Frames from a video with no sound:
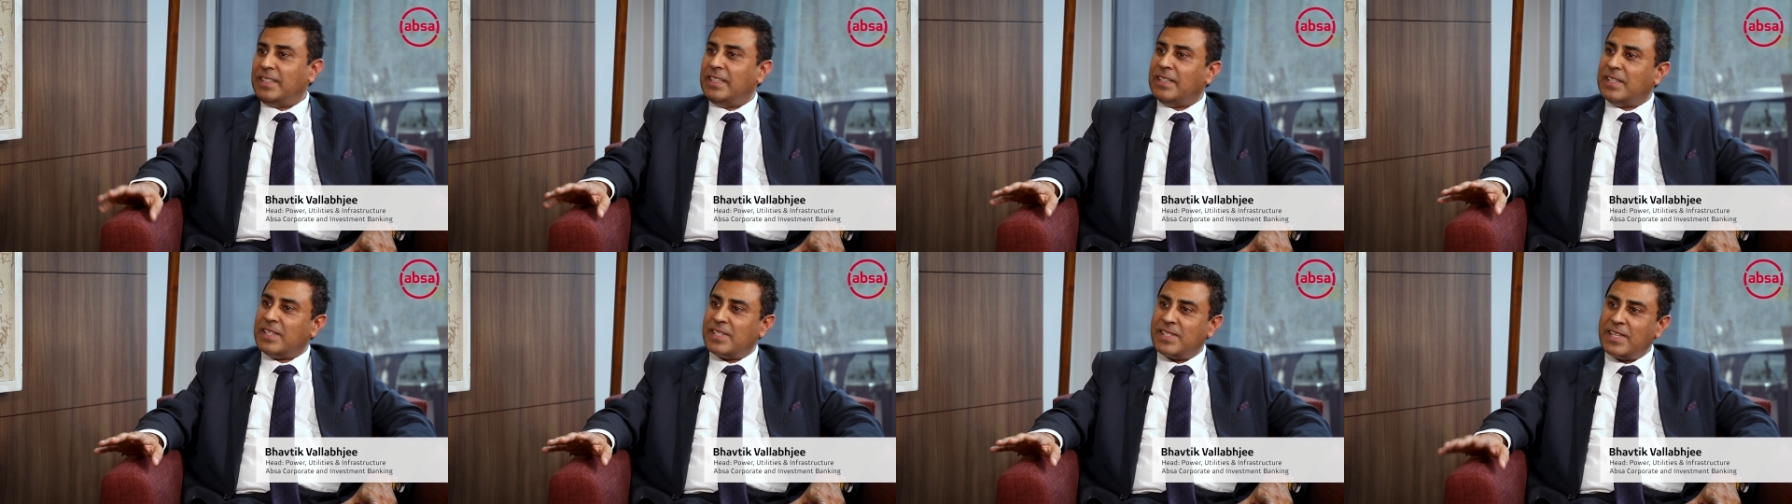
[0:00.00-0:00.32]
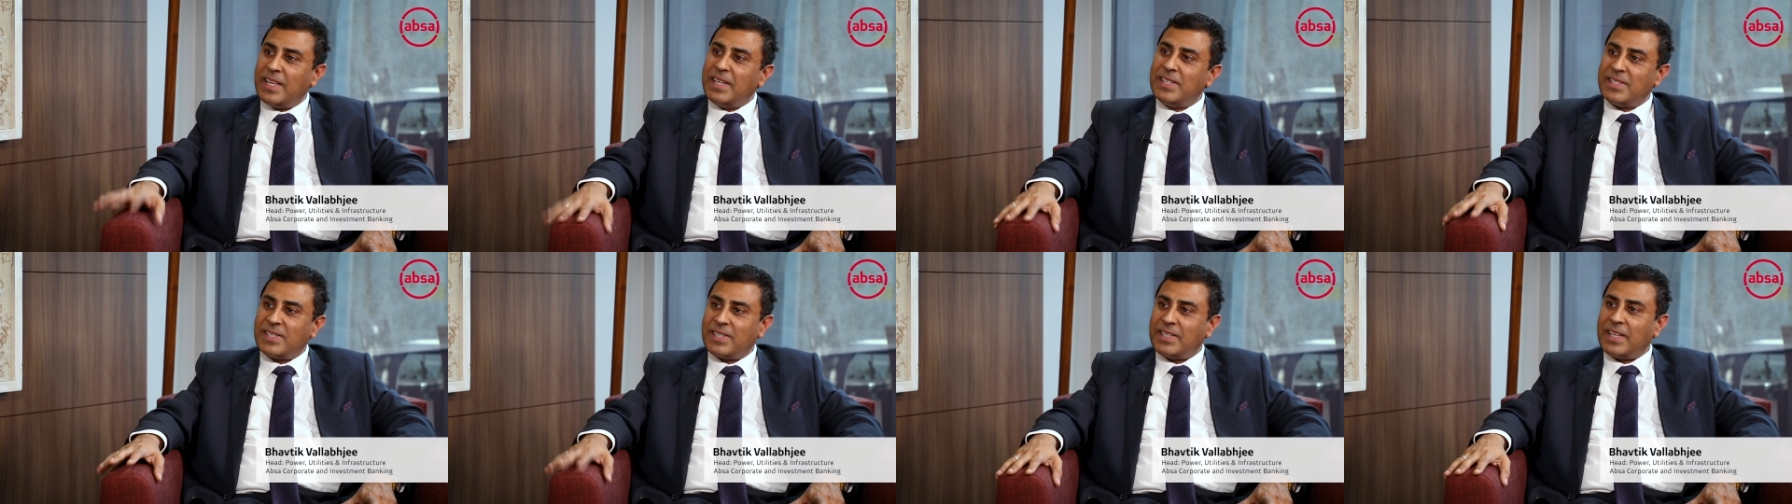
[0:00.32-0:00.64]
in the
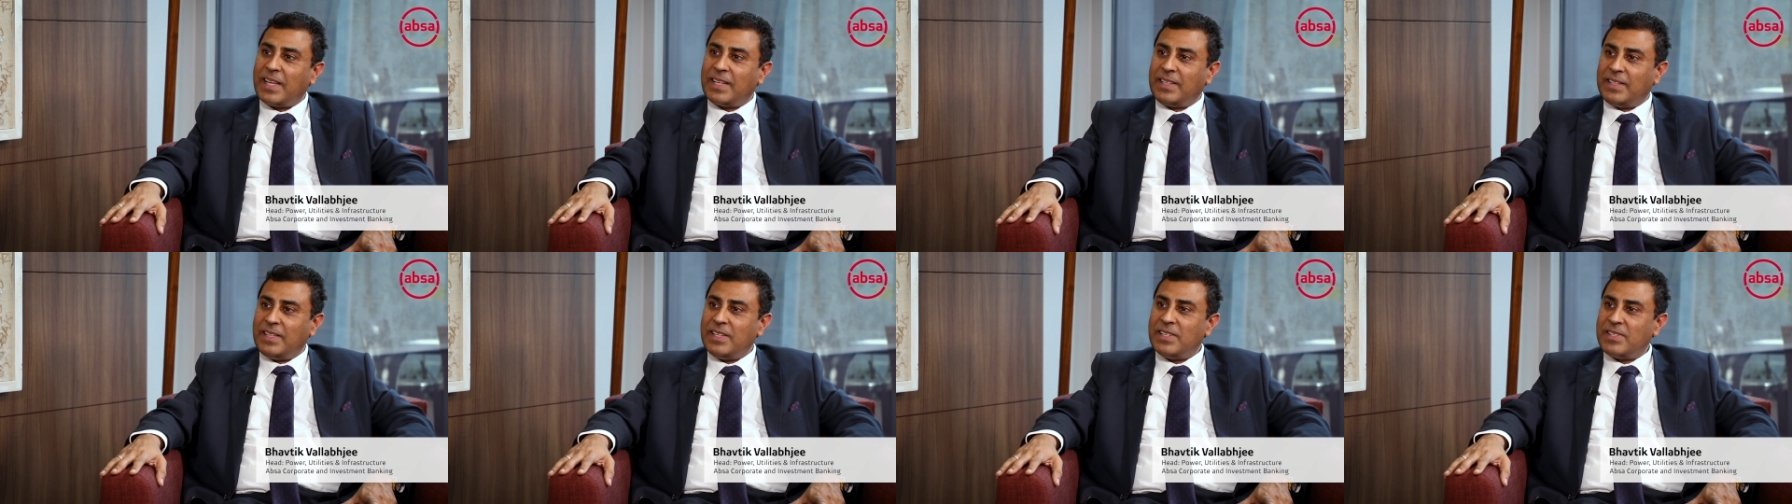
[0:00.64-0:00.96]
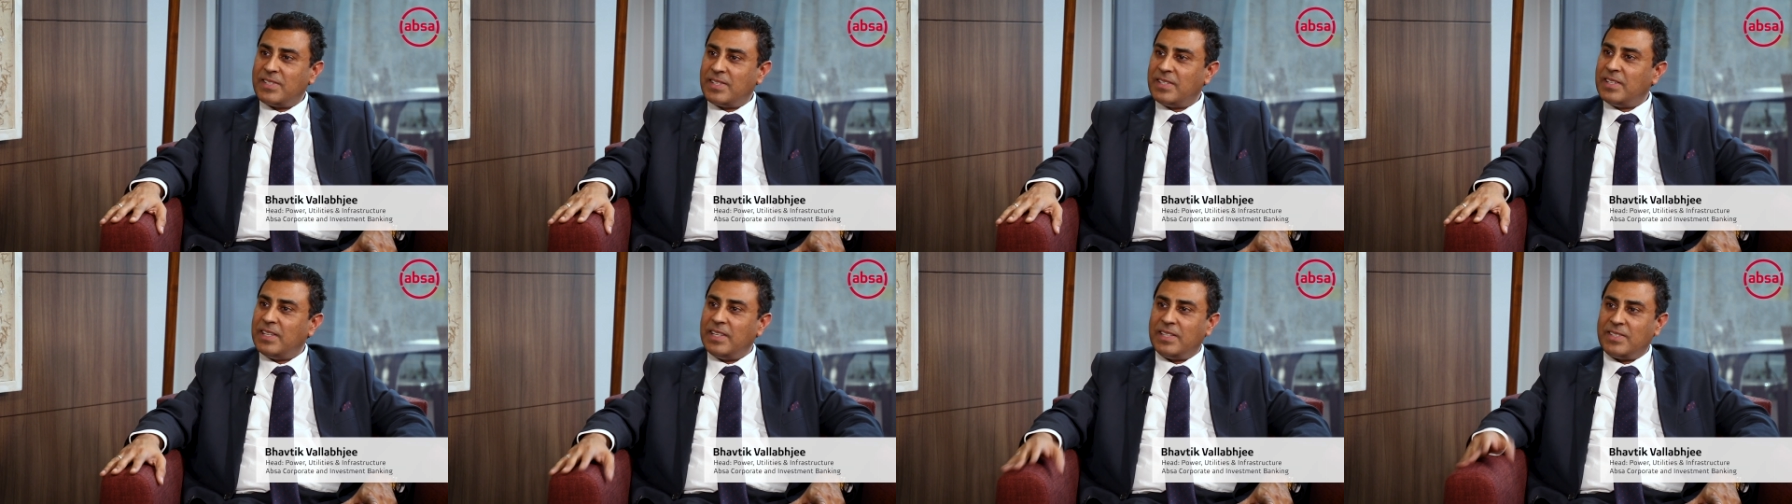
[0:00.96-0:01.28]
sense that
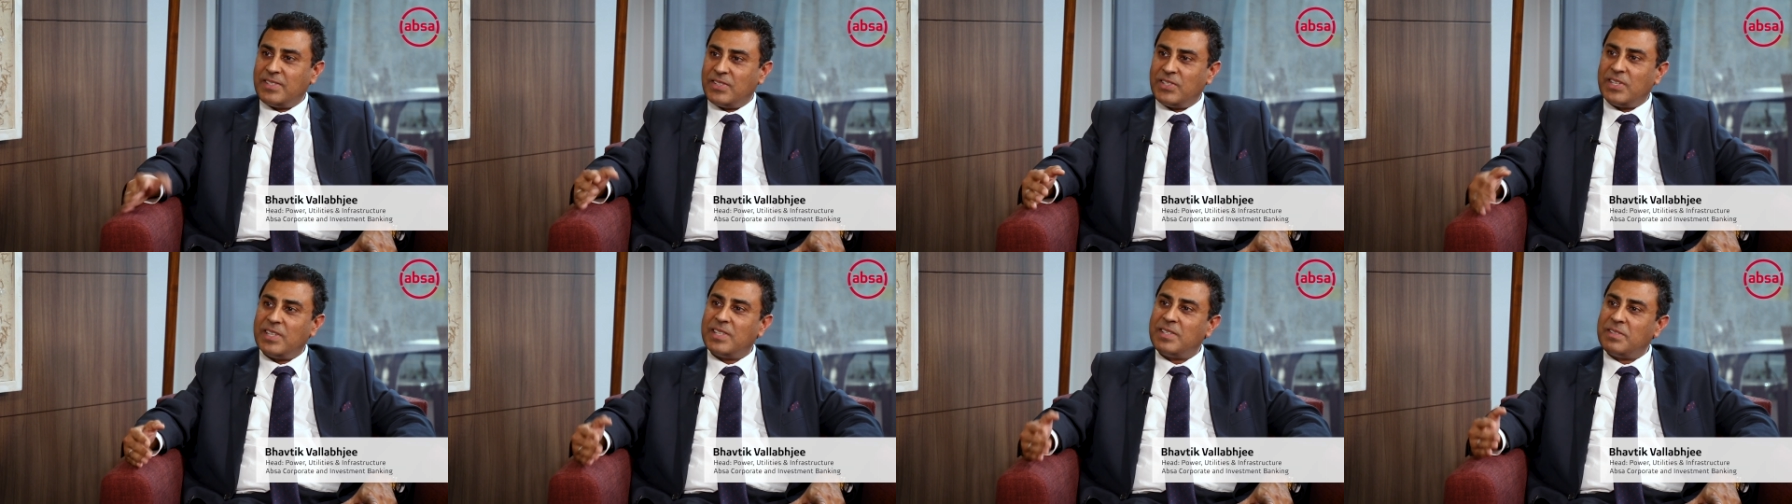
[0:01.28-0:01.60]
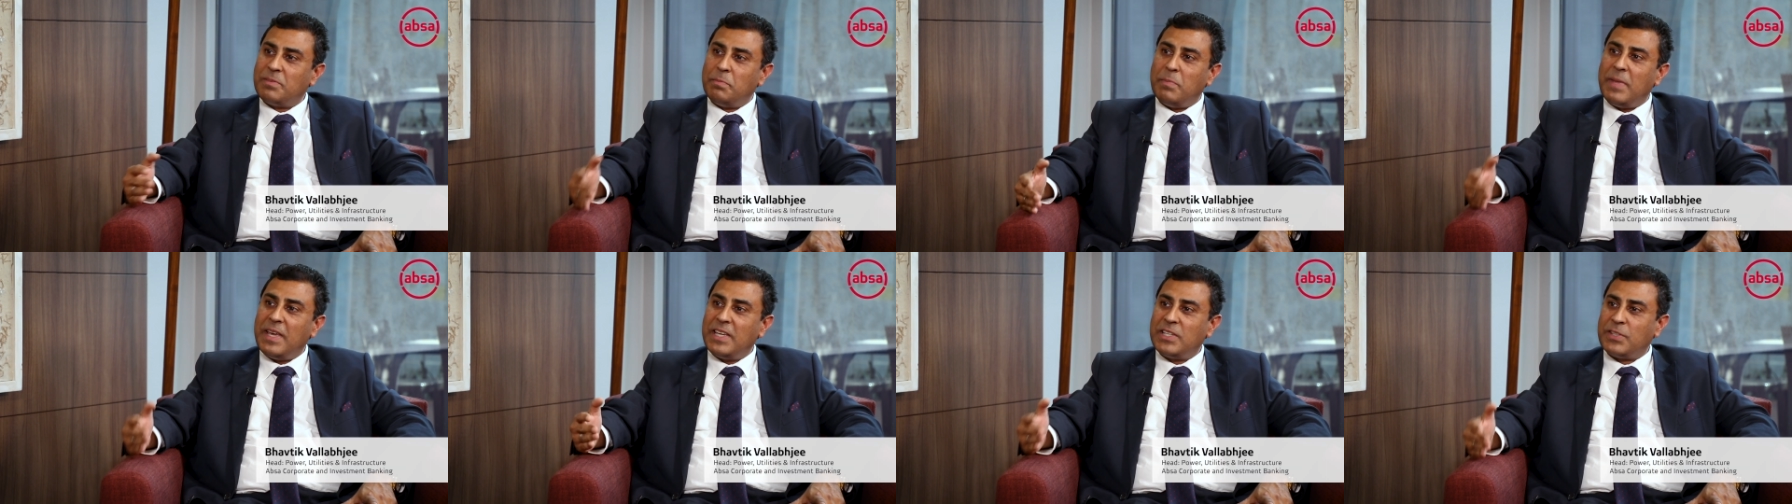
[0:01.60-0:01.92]
it
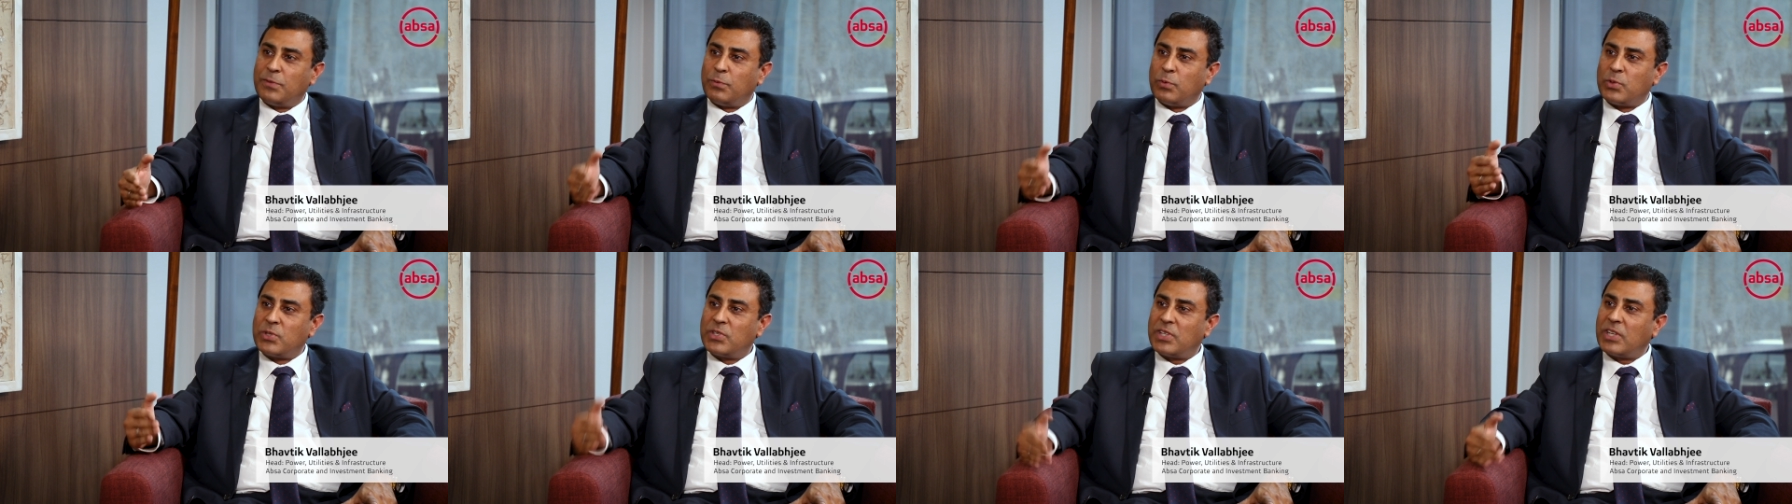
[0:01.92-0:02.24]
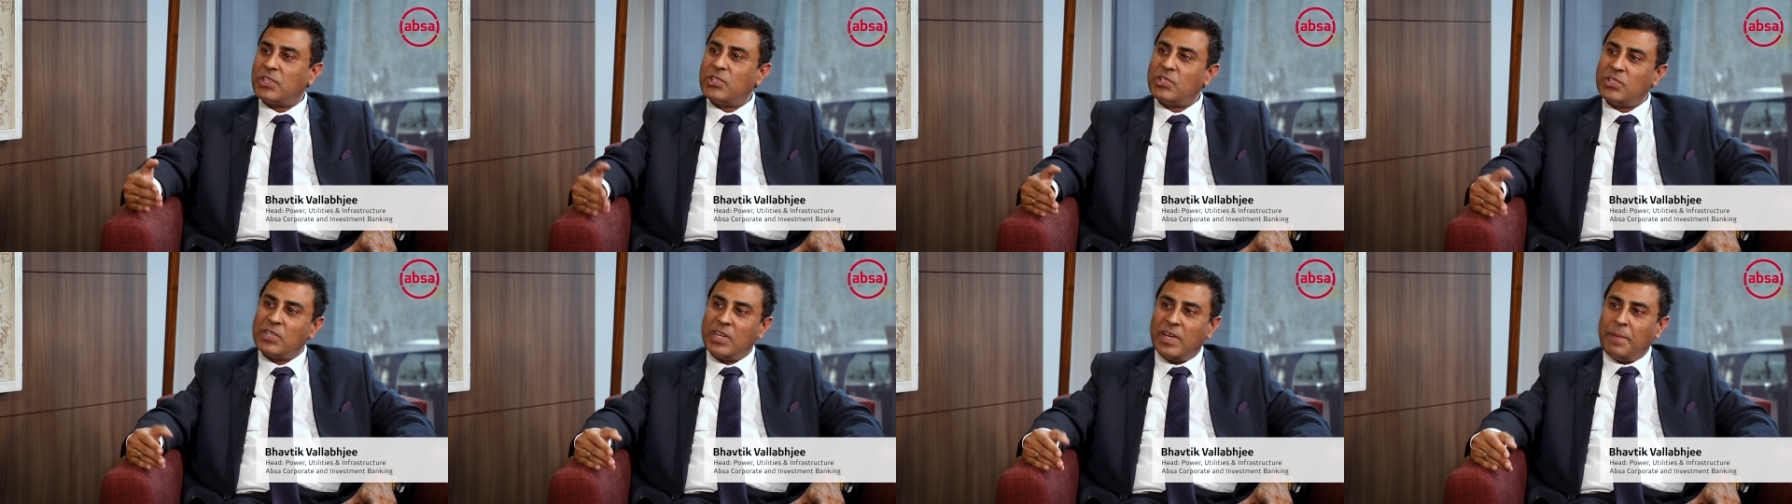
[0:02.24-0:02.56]
just makes for
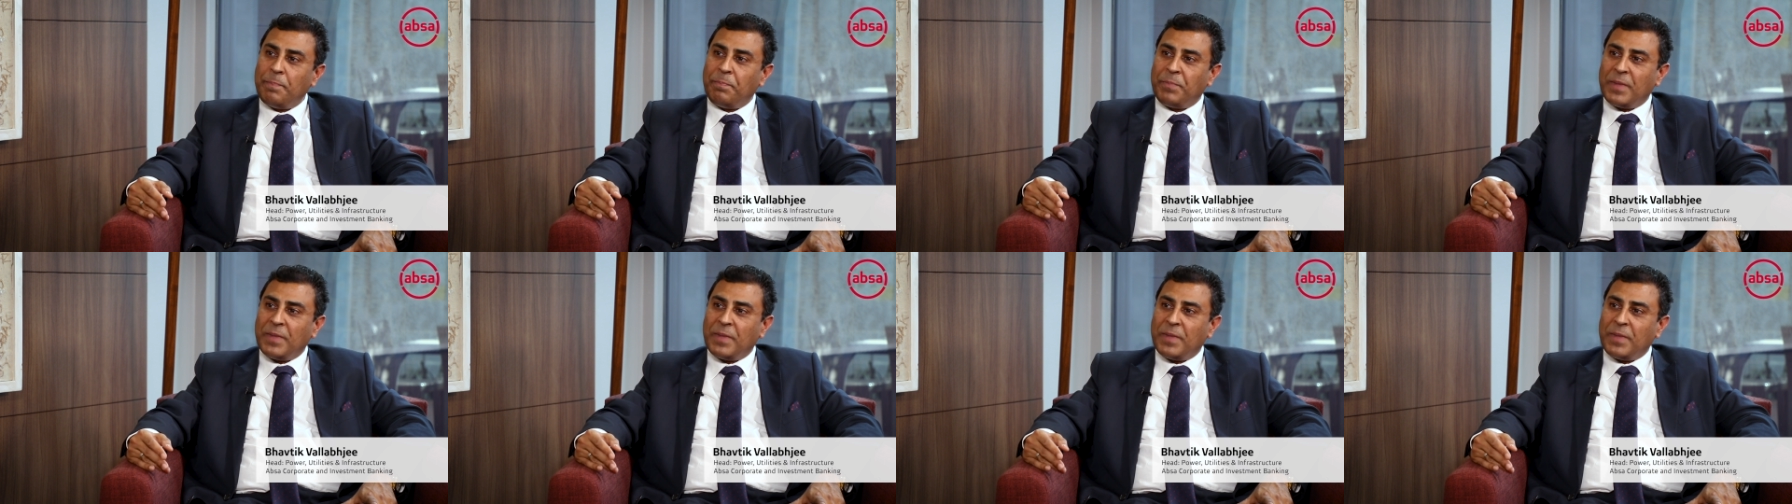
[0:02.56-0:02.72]
such